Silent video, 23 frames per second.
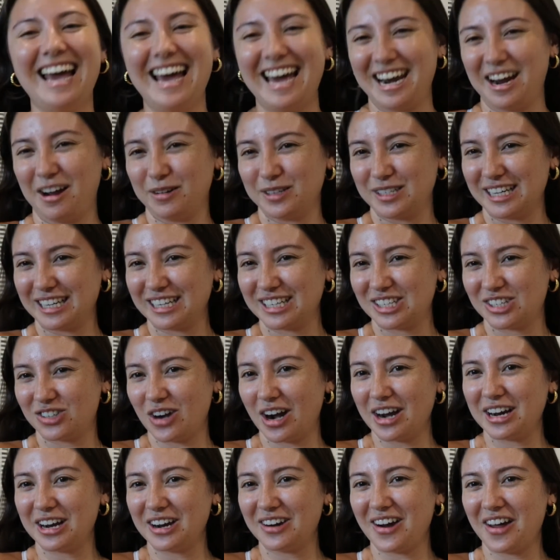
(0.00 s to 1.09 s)
And I was like
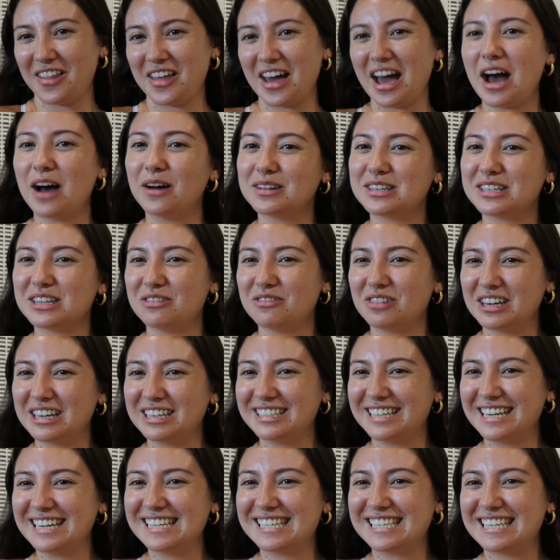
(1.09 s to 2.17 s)
strutting around the house in front of
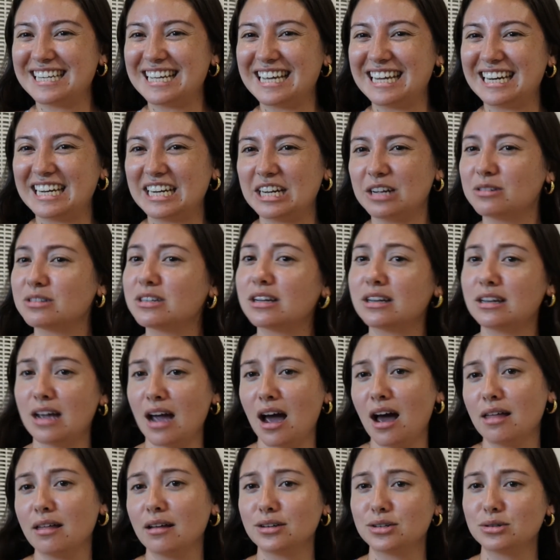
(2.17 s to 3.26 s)
Jason and he was like,
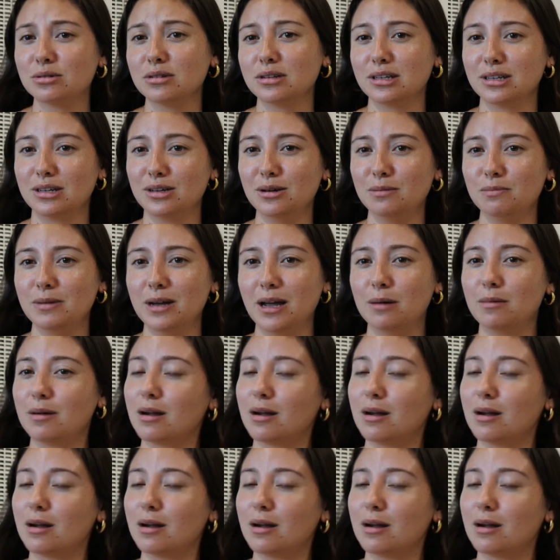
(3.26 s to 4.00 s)
yeah, that's really cute, babe.